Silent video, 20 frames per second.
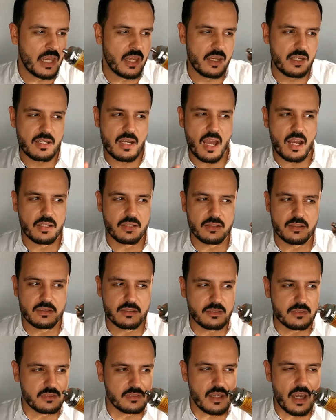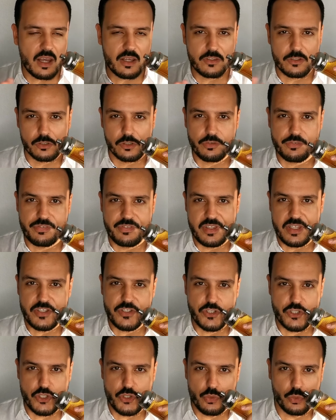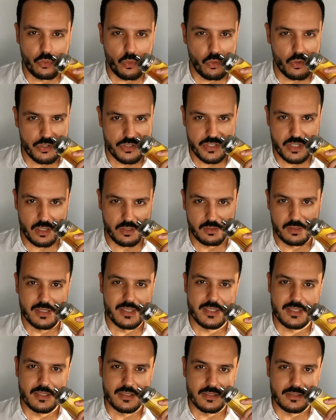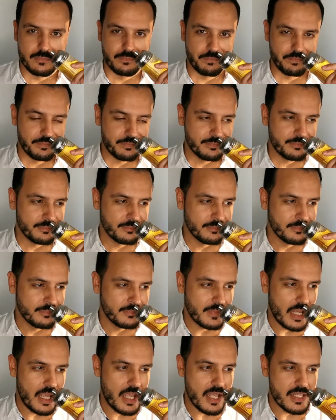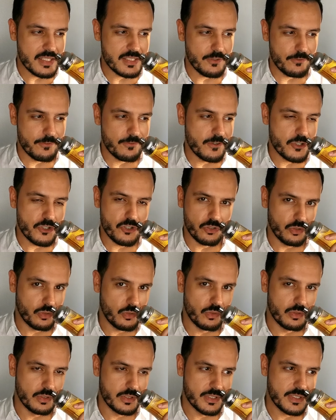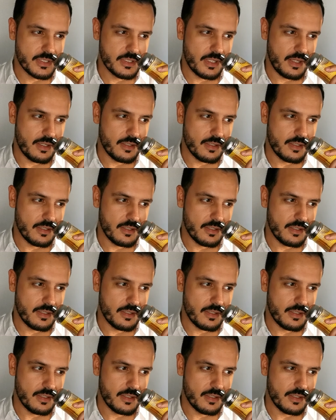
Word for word: and neither of these two chords are listed as official chords.